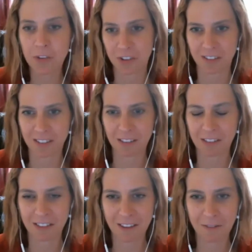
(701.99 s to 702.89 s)
which is
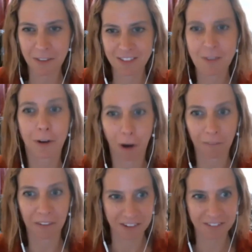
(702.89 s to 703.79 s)
the stuff that's
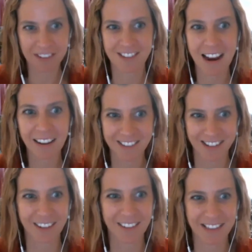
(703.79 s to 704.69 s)
difficult, the stuff that's
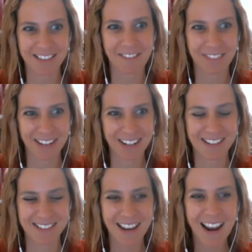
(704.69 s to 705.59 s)
challenging, or the stuff that
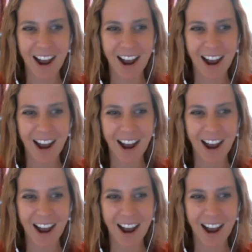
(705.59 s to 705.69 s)
is